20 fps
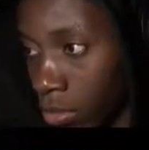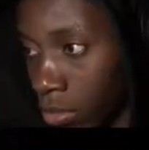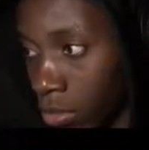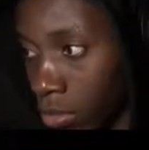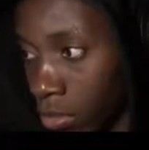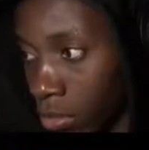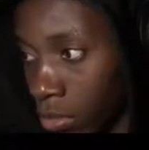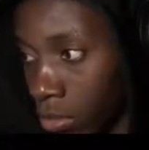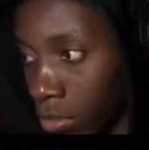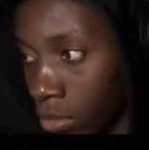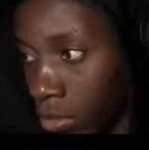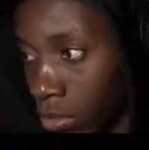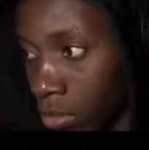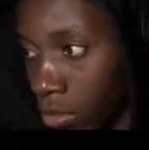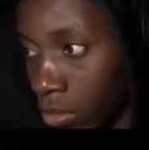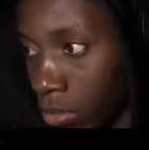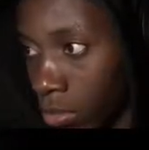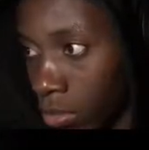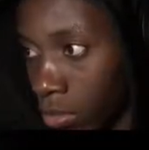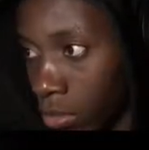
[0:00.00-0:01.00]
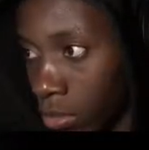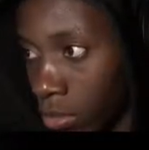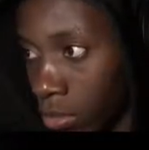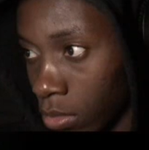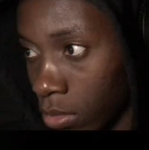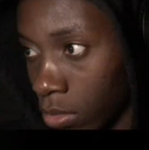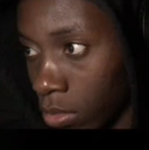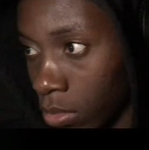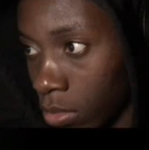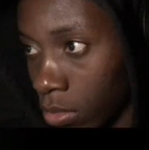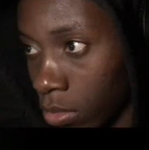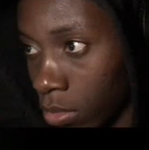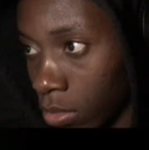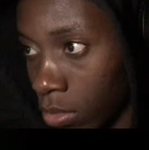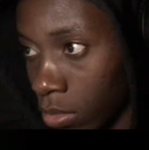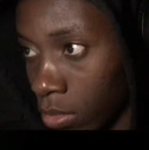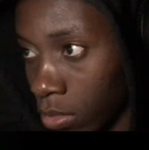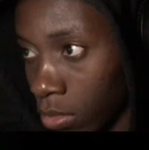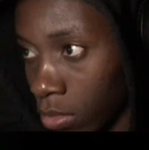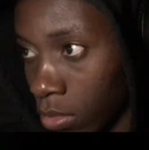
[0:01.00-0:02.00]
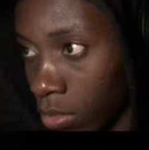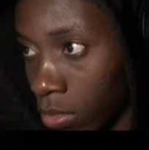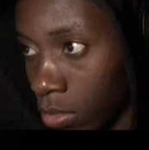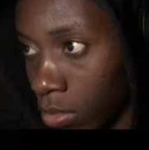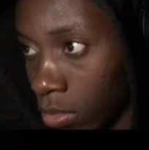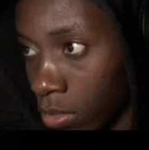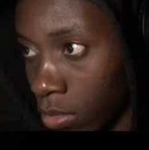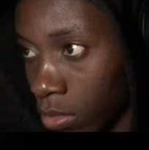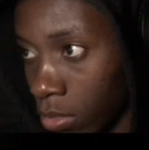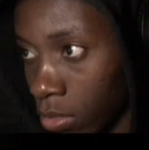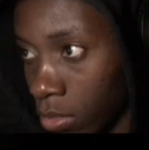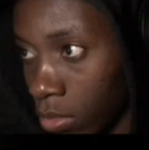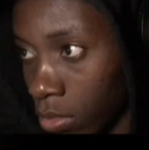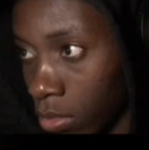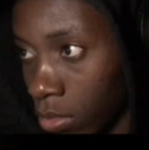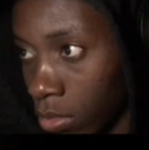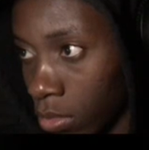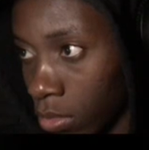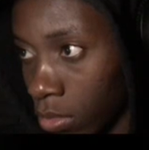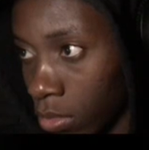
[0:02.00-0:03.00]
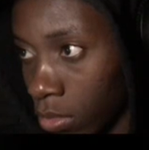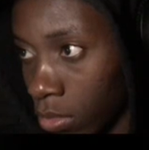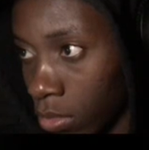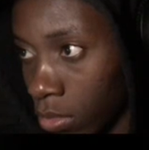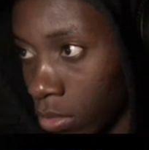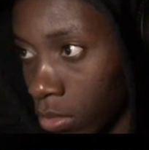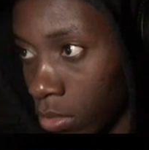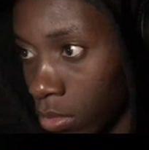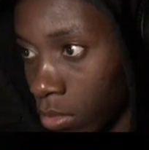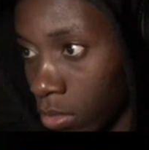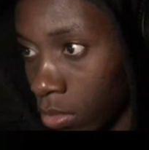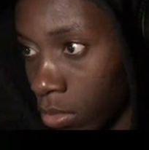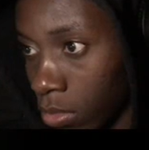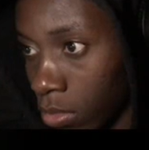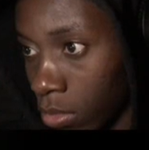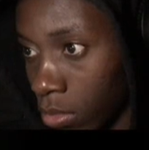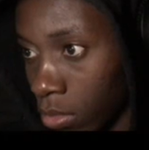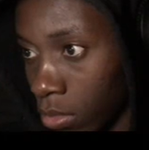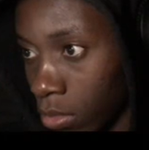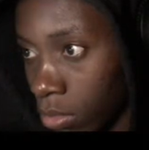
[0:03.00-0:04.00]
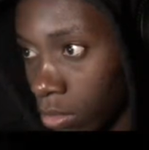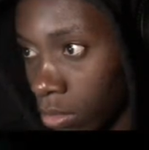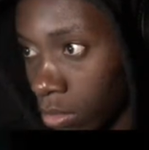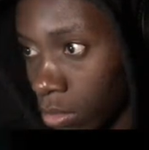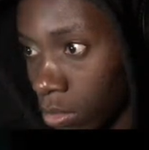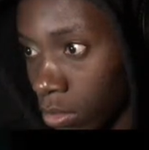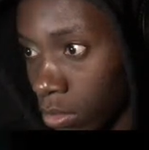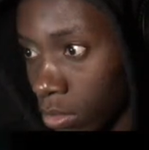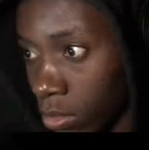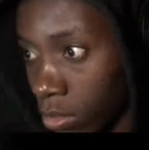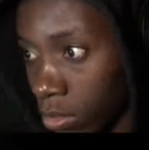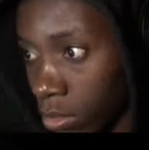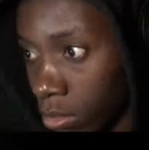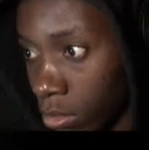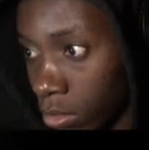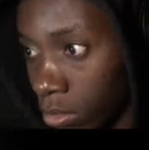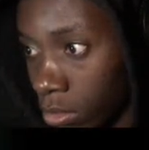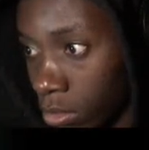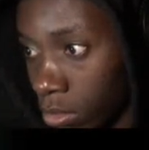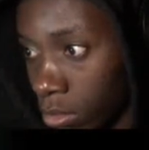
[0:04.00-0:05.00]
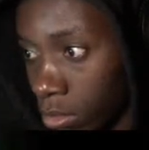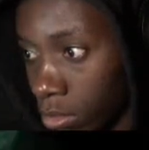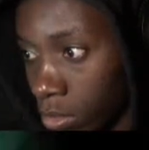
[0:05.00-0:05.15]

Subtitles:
(no one is talking)